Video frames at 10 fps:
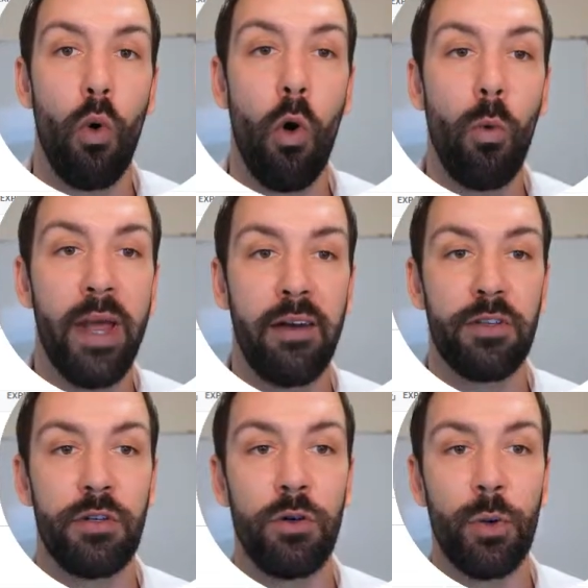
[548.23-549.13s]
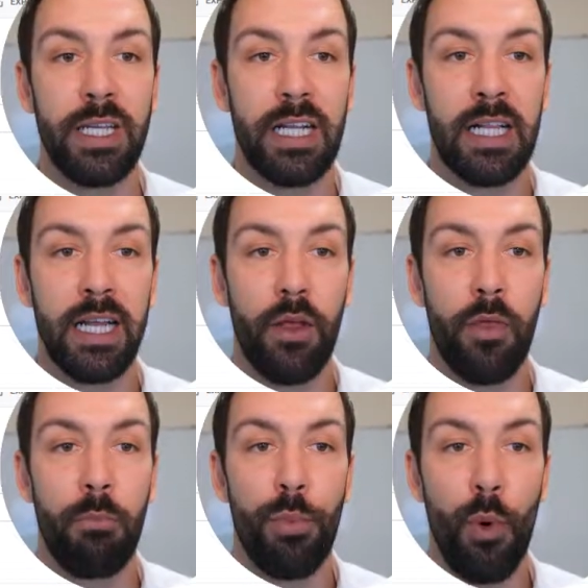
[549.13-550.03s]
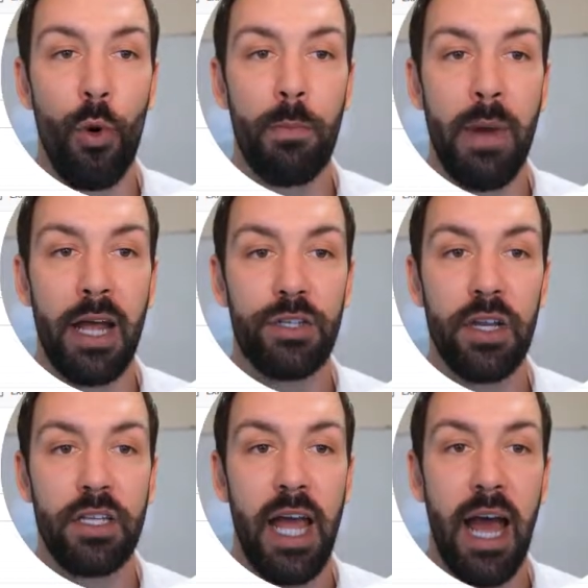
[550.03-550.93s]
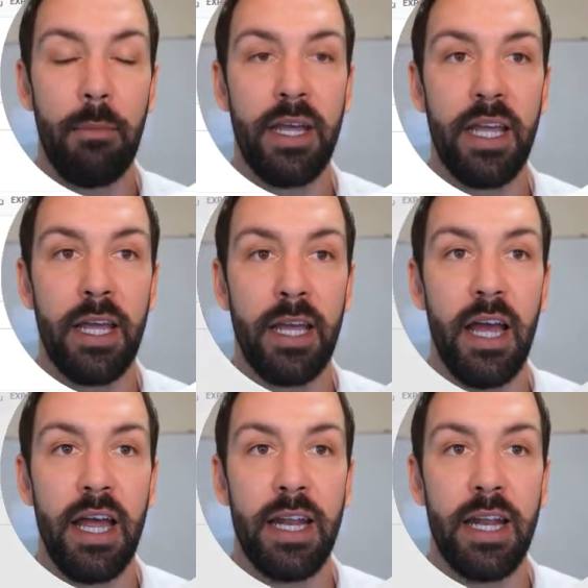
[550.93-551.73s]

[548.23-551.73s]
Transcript: all we have to do is click the broad match tab here.